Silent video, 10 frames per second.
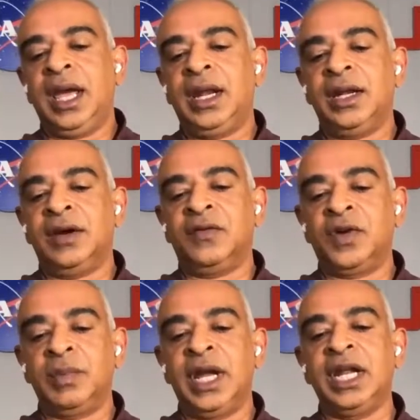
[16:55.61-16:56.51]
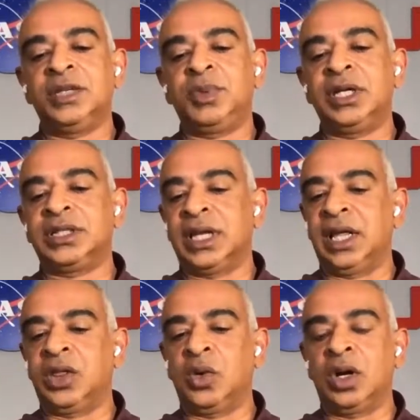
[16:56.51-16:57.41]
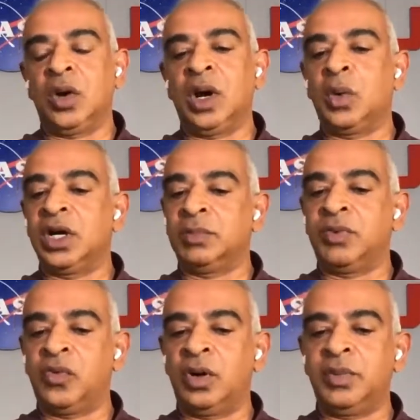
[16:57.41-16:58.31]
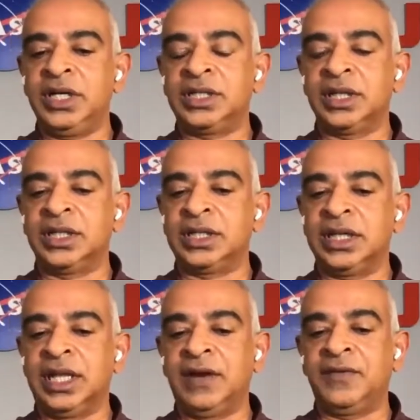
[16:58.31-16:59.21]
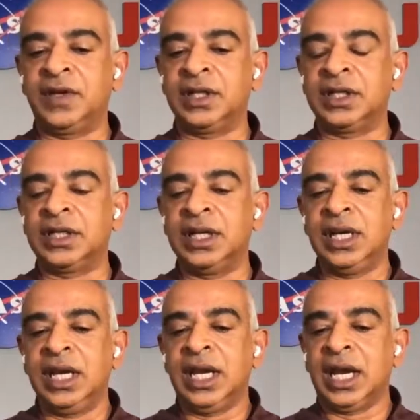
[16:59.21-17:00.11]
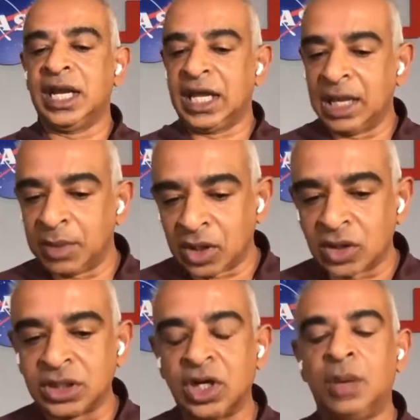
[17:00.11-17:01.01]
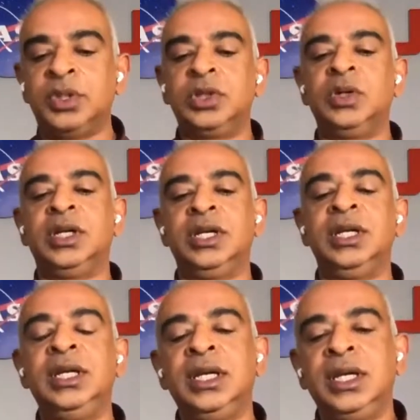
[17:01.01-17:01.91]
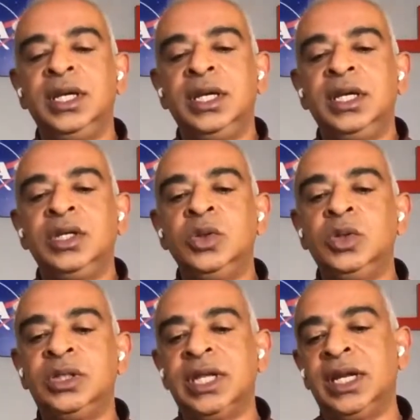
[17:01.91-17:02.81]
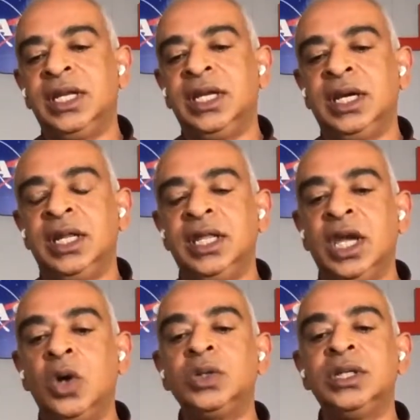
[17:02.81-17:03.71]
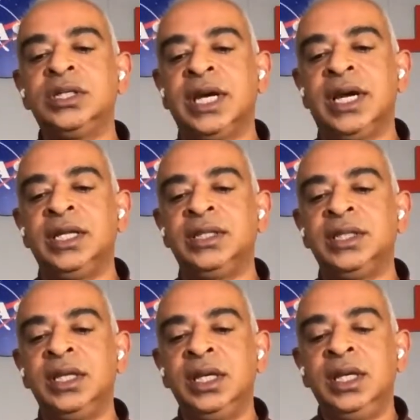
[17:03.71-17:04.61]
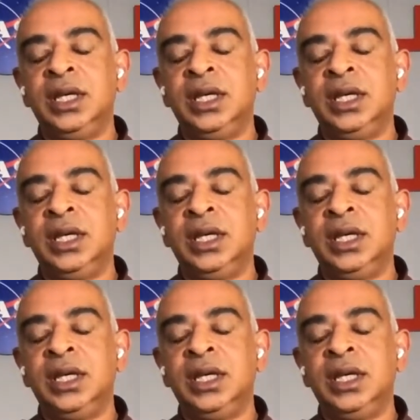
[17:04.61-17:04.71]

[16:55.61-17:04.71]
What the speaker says: And from that experience, I thought, oh, I wanted to perform research in that field. And I came across an opportunity to study the ocean tides